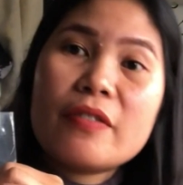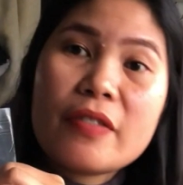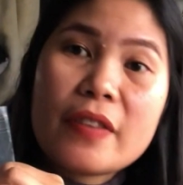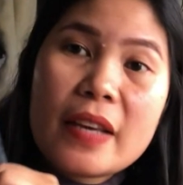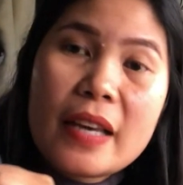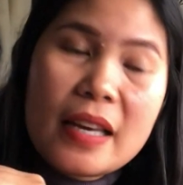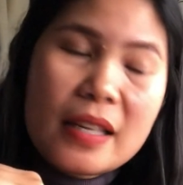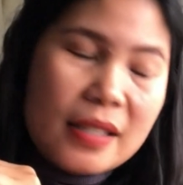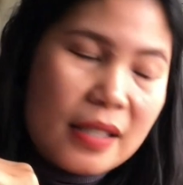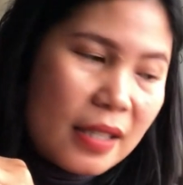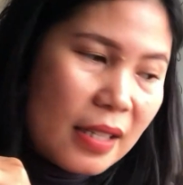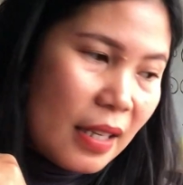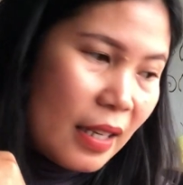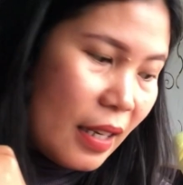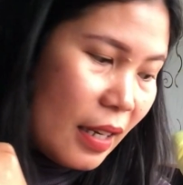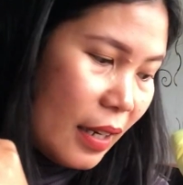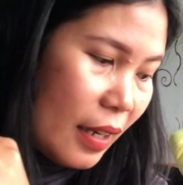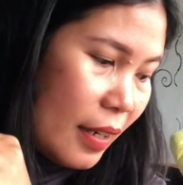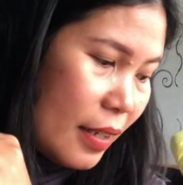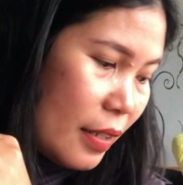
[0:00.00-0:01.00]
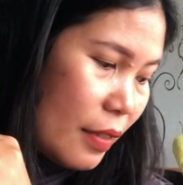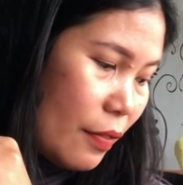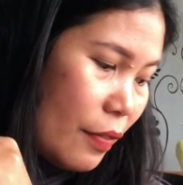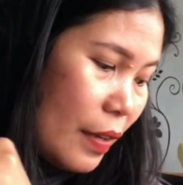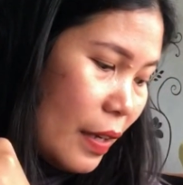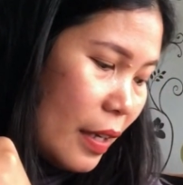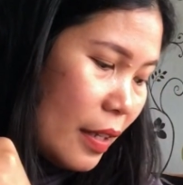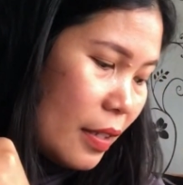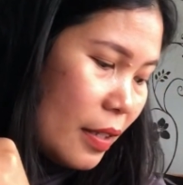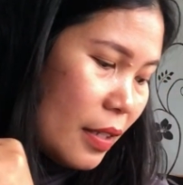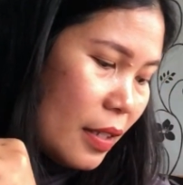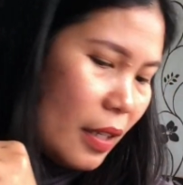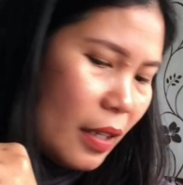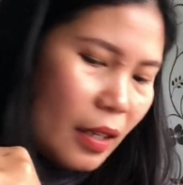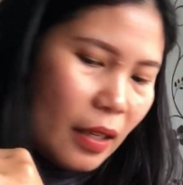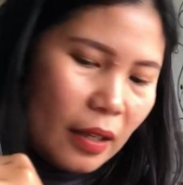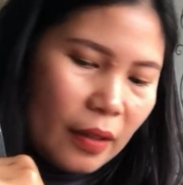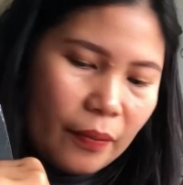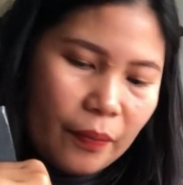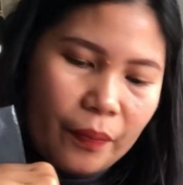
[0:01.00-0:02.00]
VNC, guys. VNC.
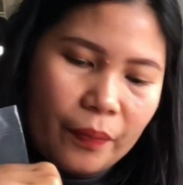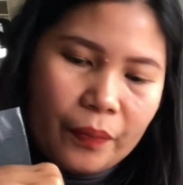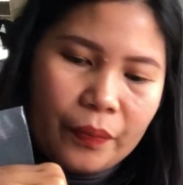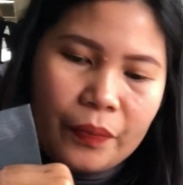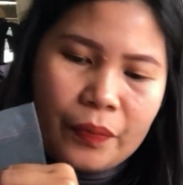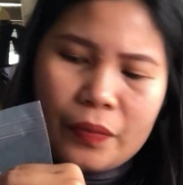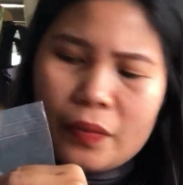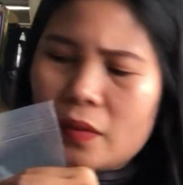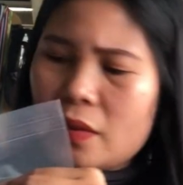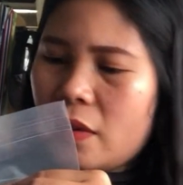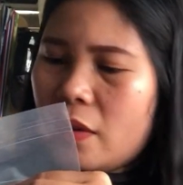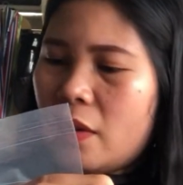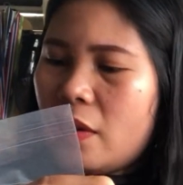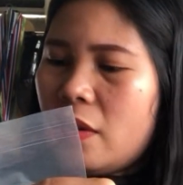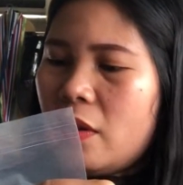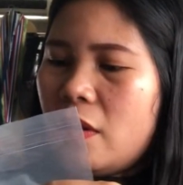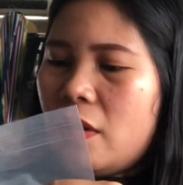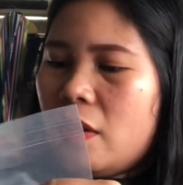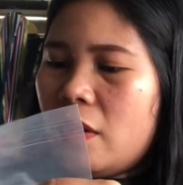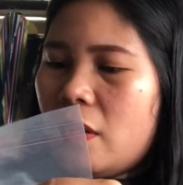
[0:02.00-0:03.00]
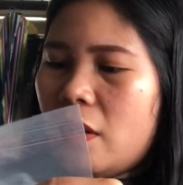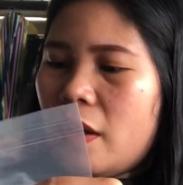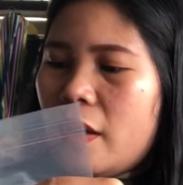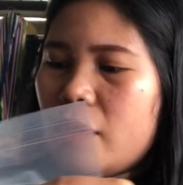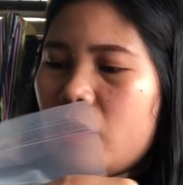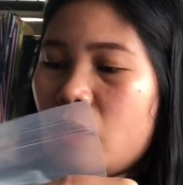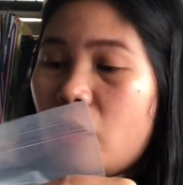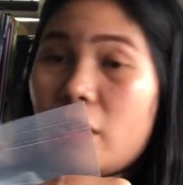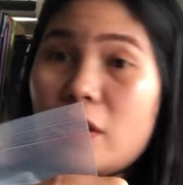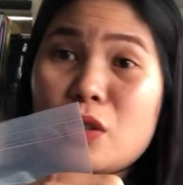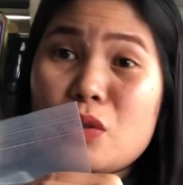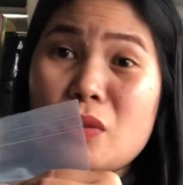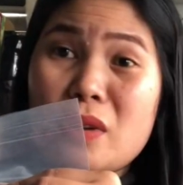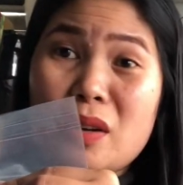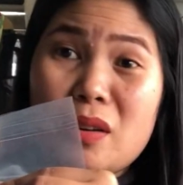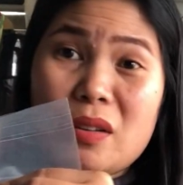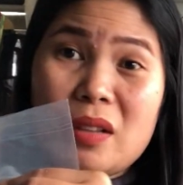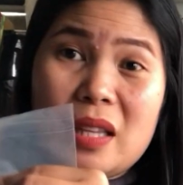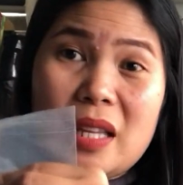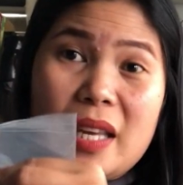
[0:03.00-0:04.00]
I saw this one
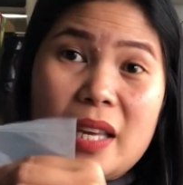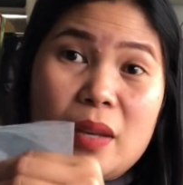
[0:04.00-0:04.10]
on the